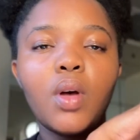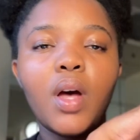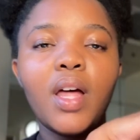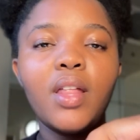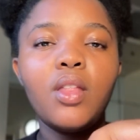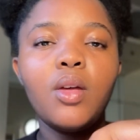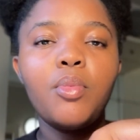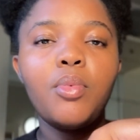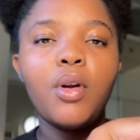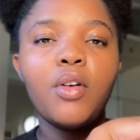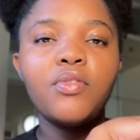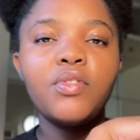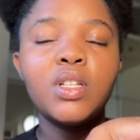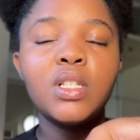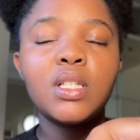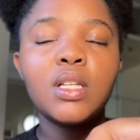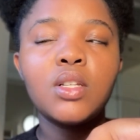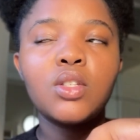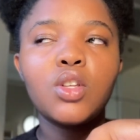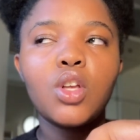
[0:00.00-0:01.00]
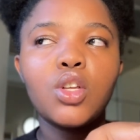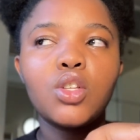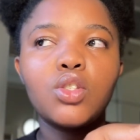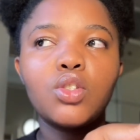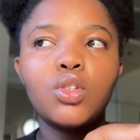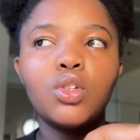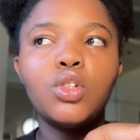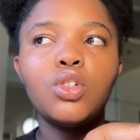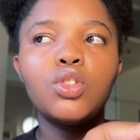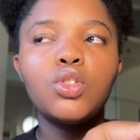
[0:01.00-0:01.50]
other provinces are
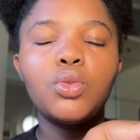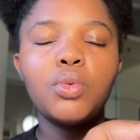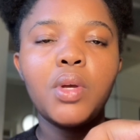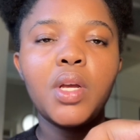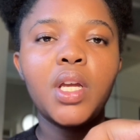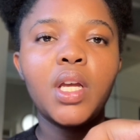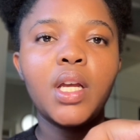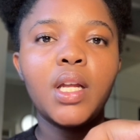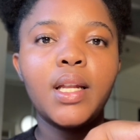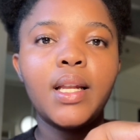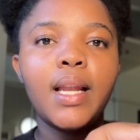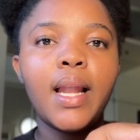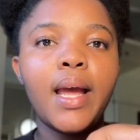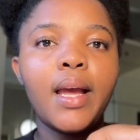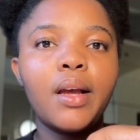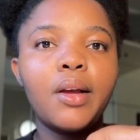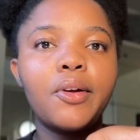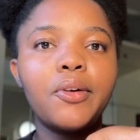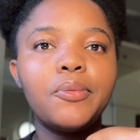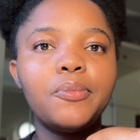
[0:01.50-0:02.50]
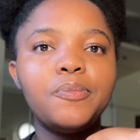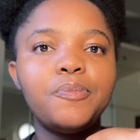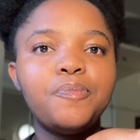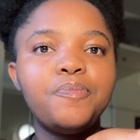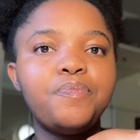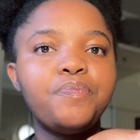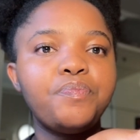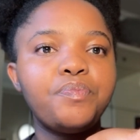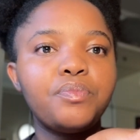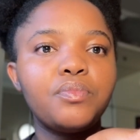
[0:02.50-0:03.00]
still doing it like
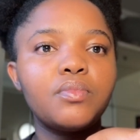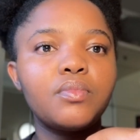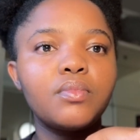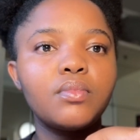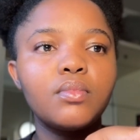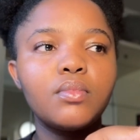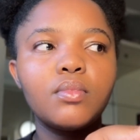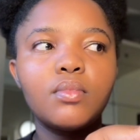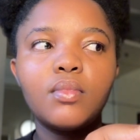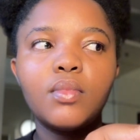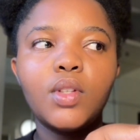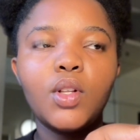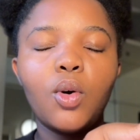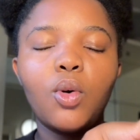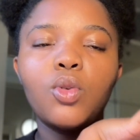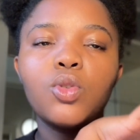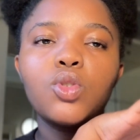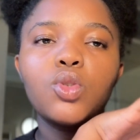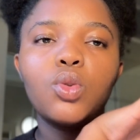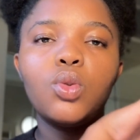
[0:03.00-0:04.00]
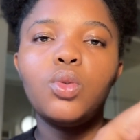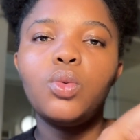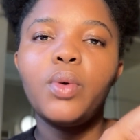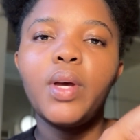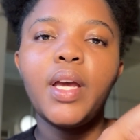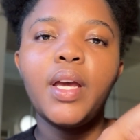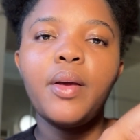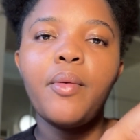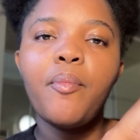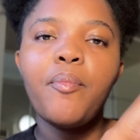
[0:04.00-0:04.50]
the old school
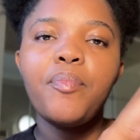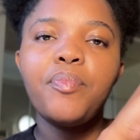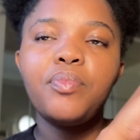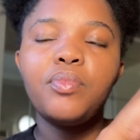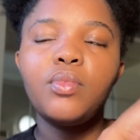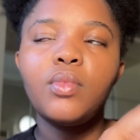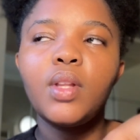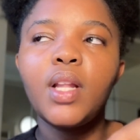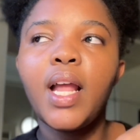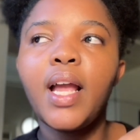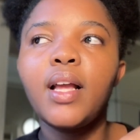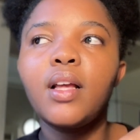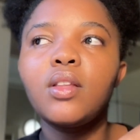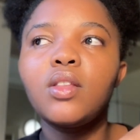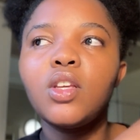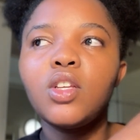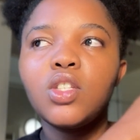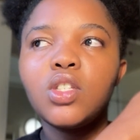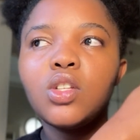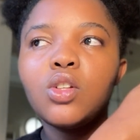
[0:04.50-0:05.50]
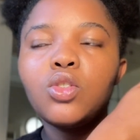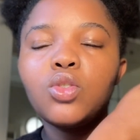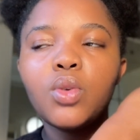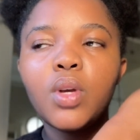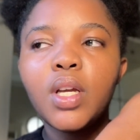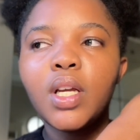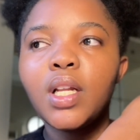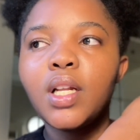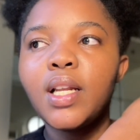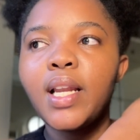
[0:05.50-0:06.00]
way. Like they're still
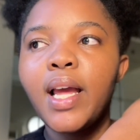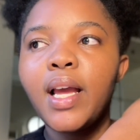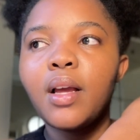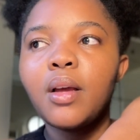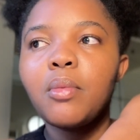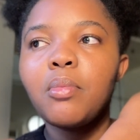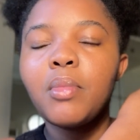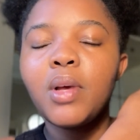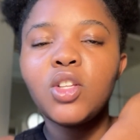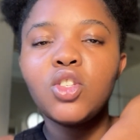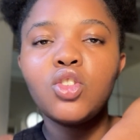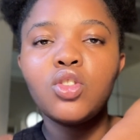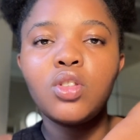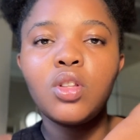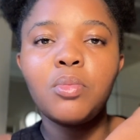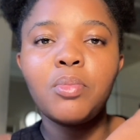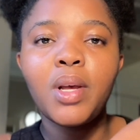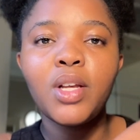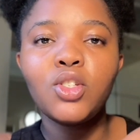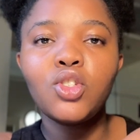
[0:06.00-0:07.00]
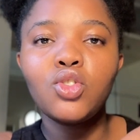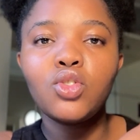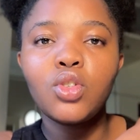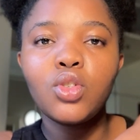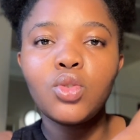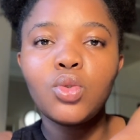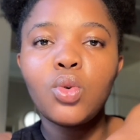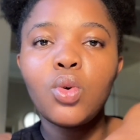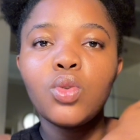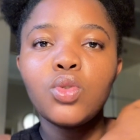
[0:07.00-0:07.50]
doing it like the
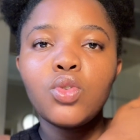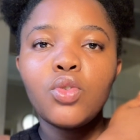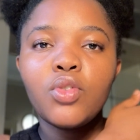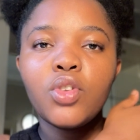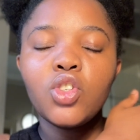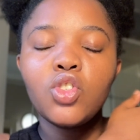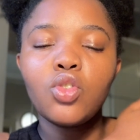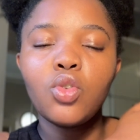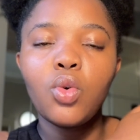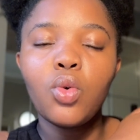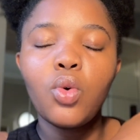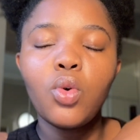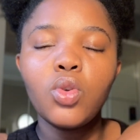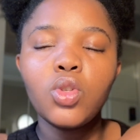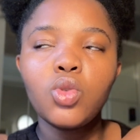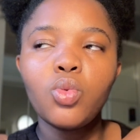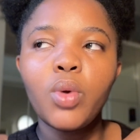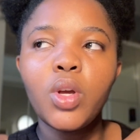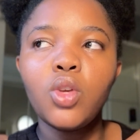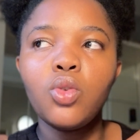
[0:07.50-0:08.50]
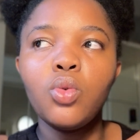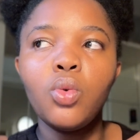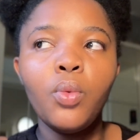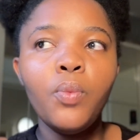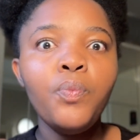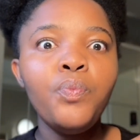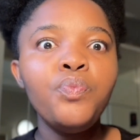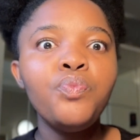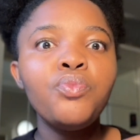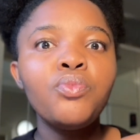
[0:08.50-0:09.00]
magistrates court or regional court, where you
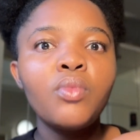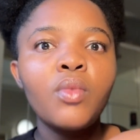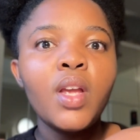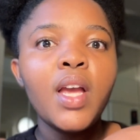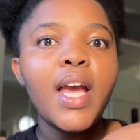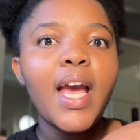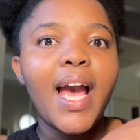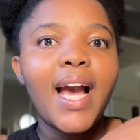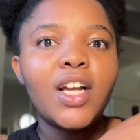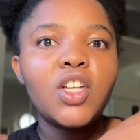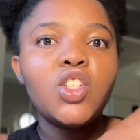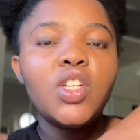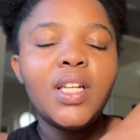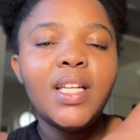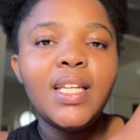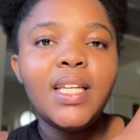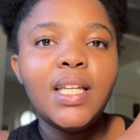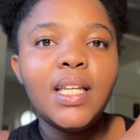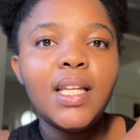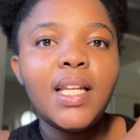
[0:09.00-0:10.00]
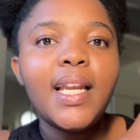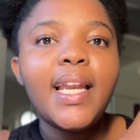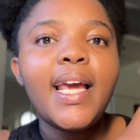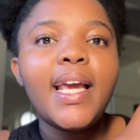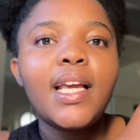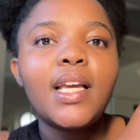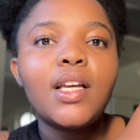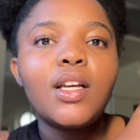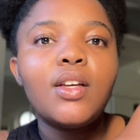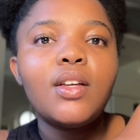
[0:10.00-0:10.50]
actually,
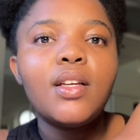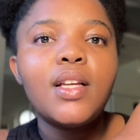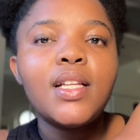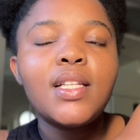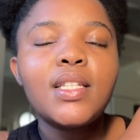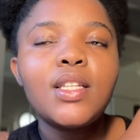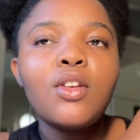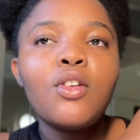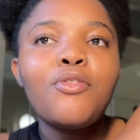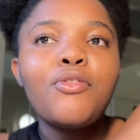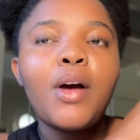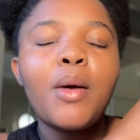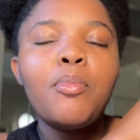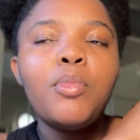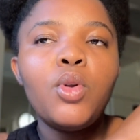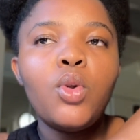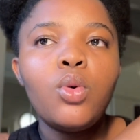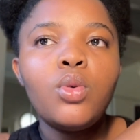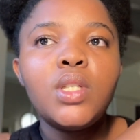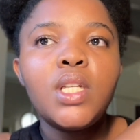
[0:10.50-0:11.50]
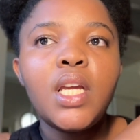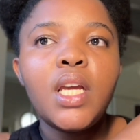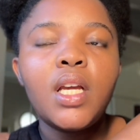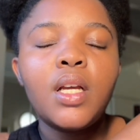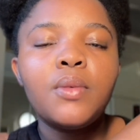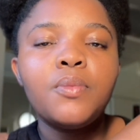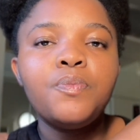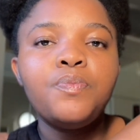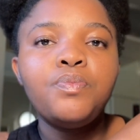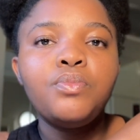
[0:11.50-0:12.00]
like, instead of
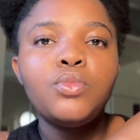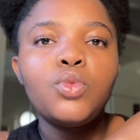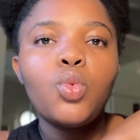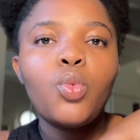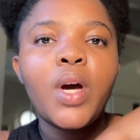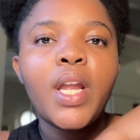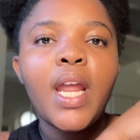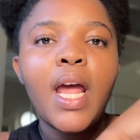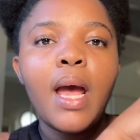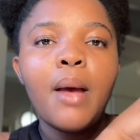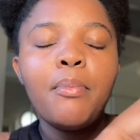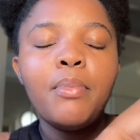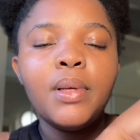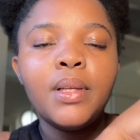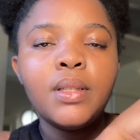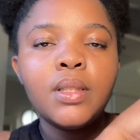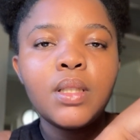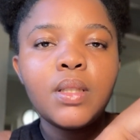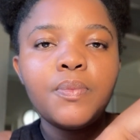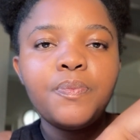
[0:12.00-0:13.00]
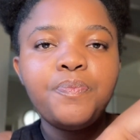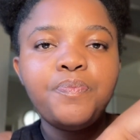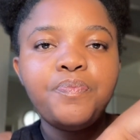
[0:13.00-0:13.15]
uploading what happened